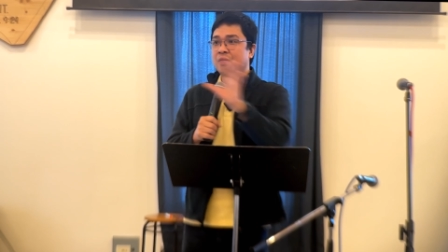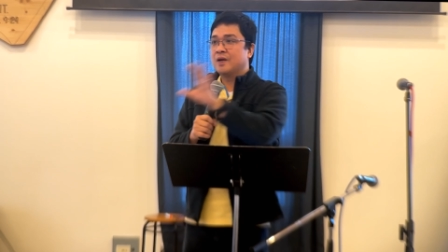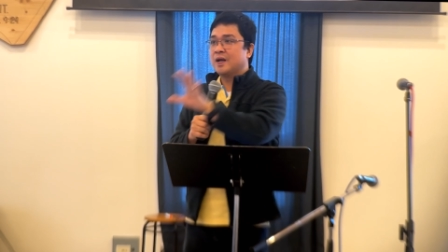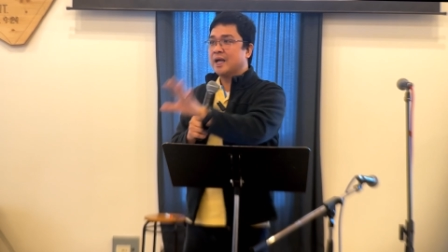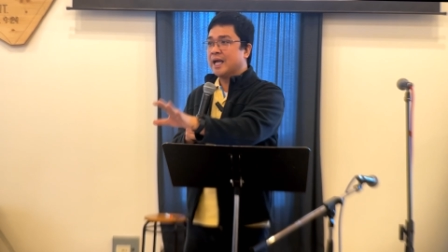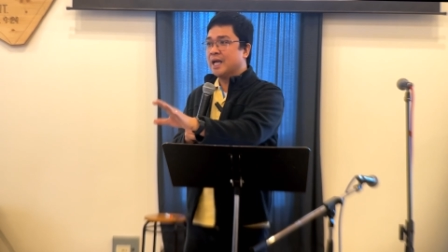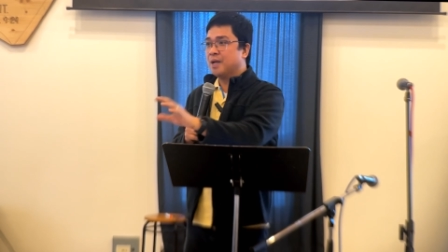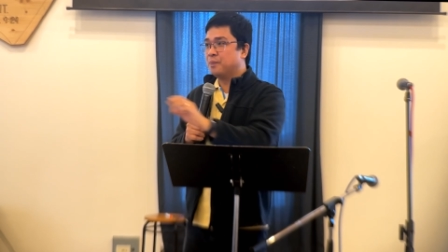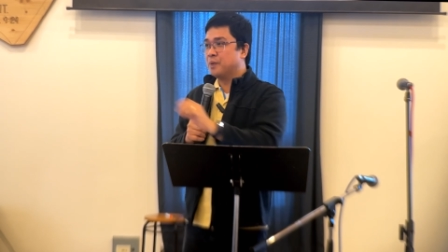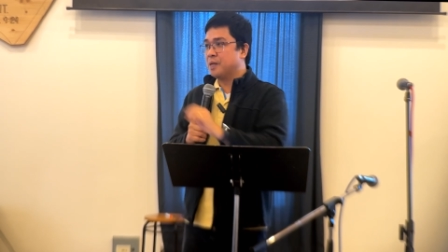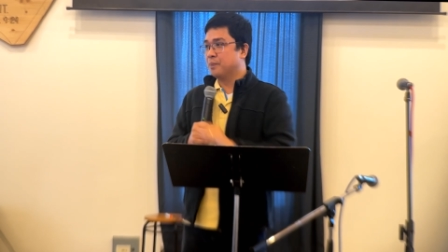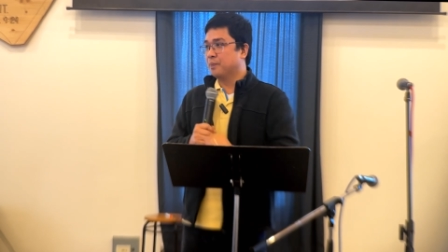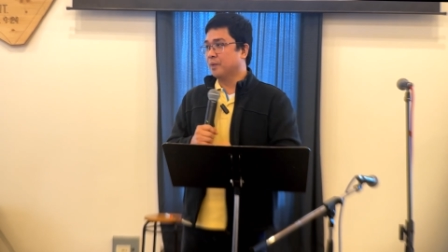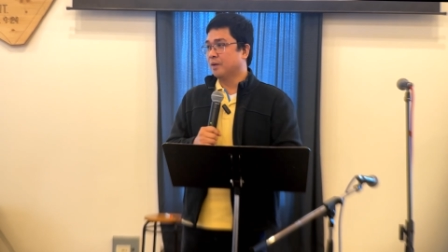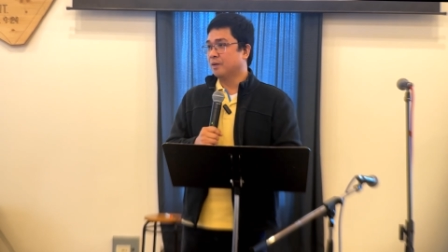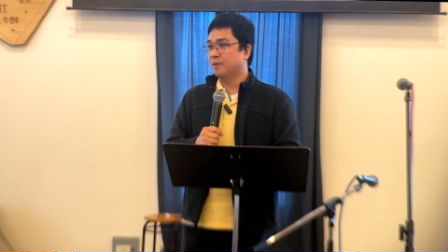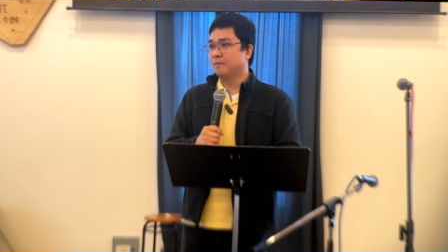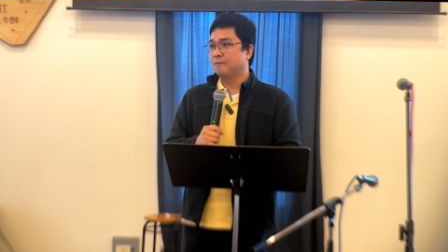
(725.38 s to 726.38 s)
and
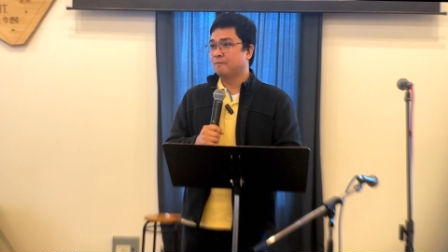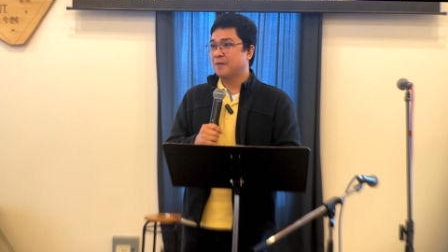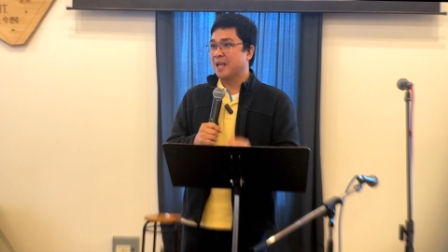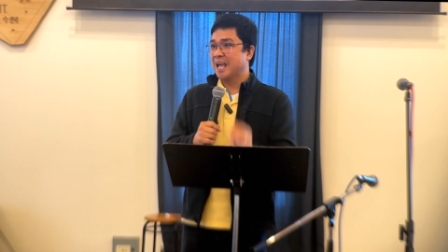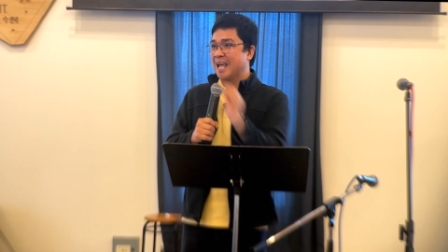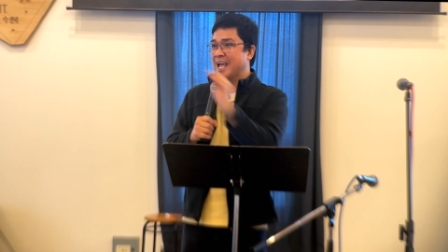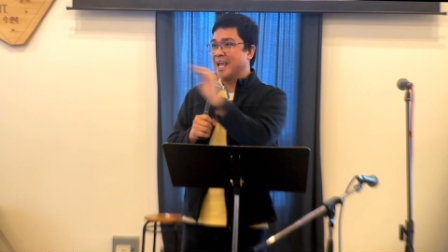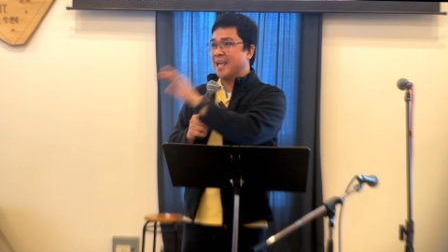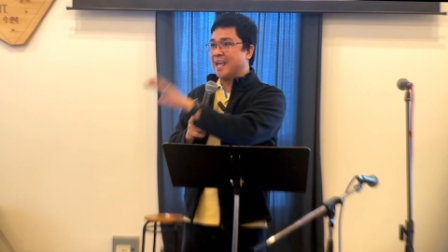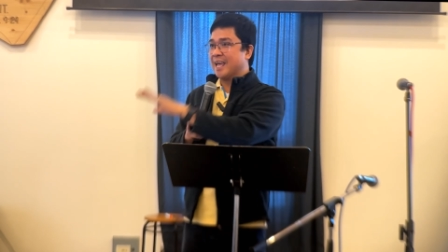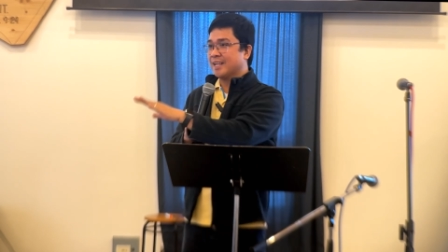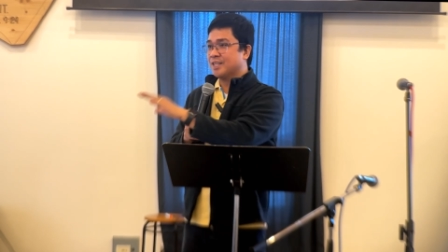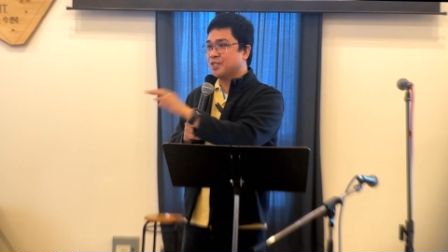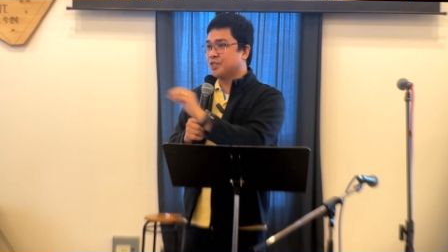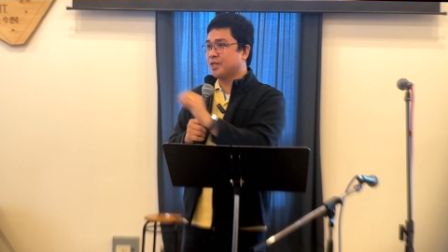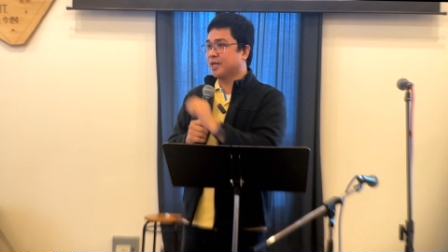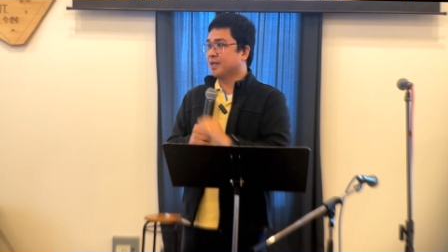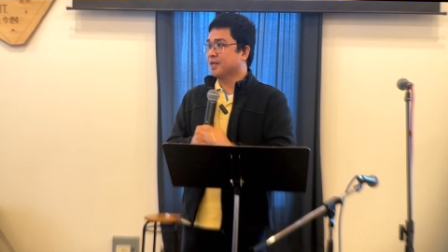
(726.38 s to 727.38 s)
people, and
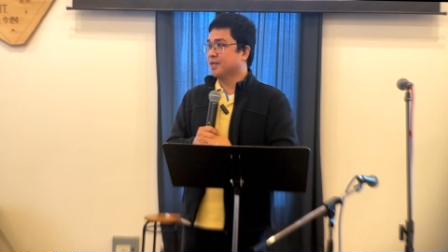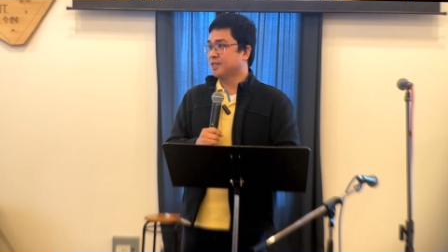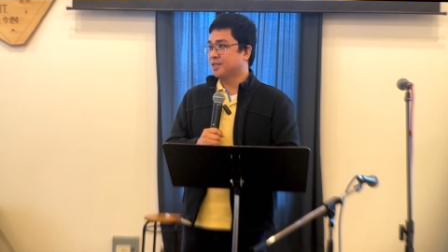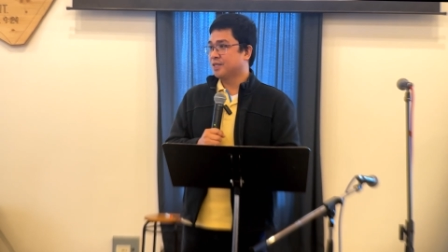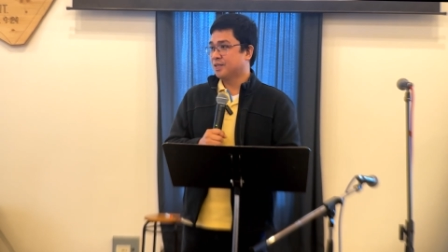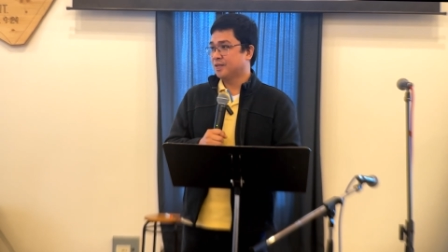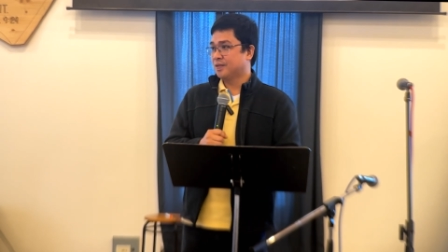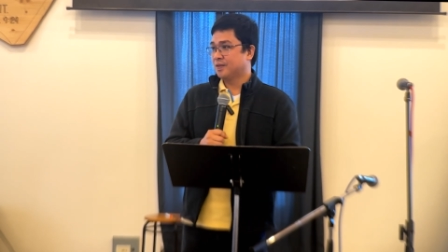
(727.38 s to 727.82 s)
sickness.